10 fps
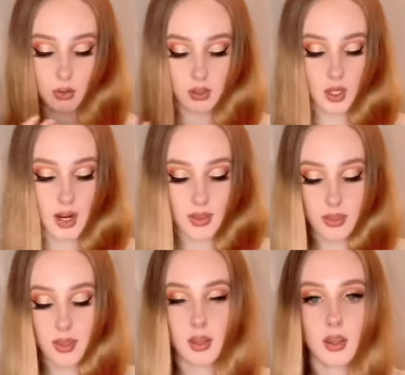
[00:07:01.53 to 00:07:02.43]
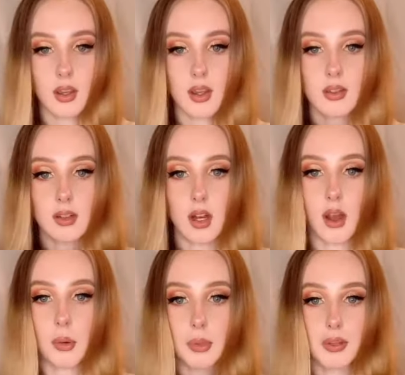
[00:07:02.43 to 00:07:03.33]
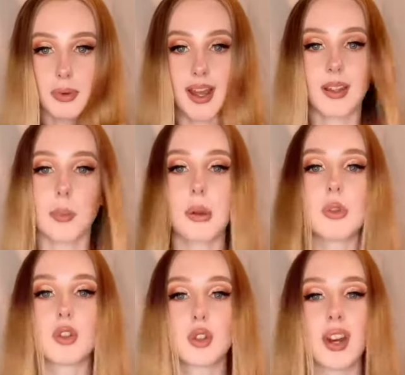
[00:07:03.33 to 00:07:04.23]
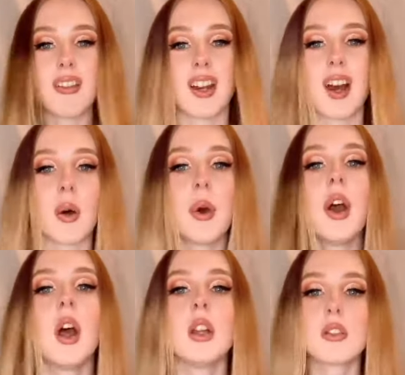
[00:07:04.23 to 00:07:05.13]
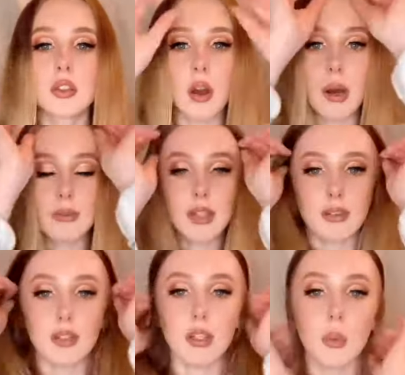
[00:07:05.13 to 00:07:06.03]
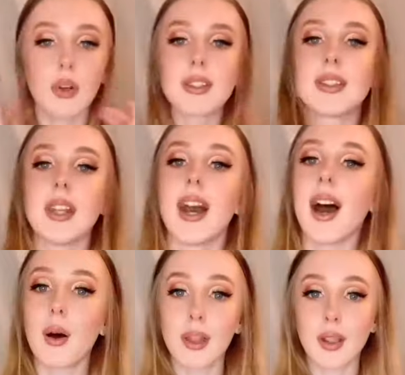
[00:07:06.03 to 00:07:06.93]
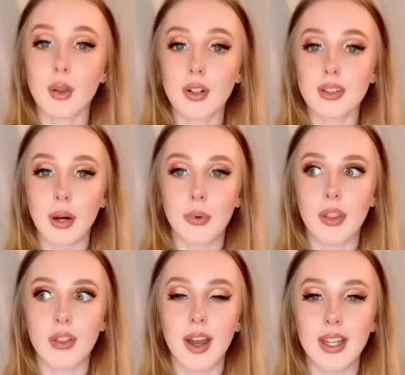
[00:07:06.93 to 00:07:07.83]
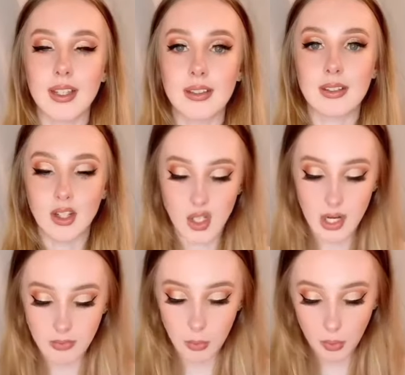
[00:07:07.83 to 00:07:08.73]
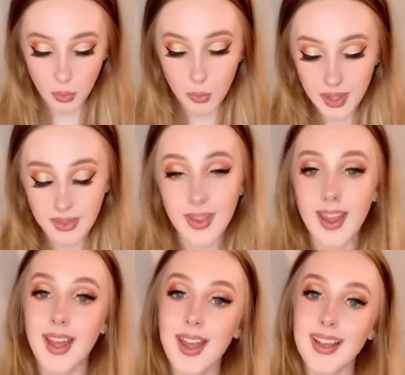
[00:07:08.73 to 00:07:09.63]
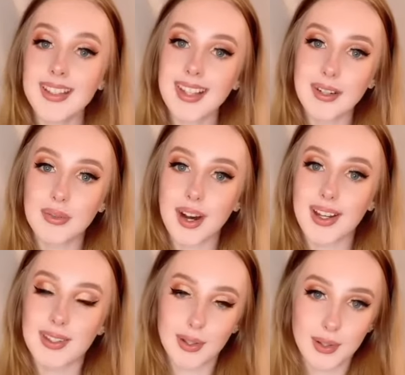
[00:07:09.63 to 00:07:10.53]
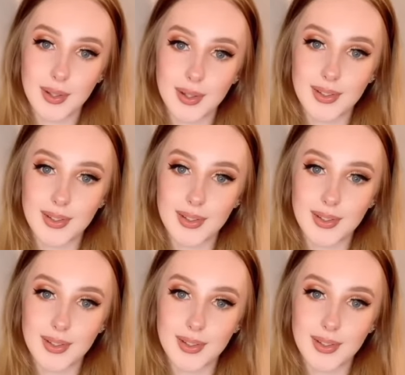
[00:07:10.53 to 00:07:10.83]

I think it's going to help because my hair is pretty much straight right now. So I'm definitely going to want to see how that looks and whether that is achievable with said device or not.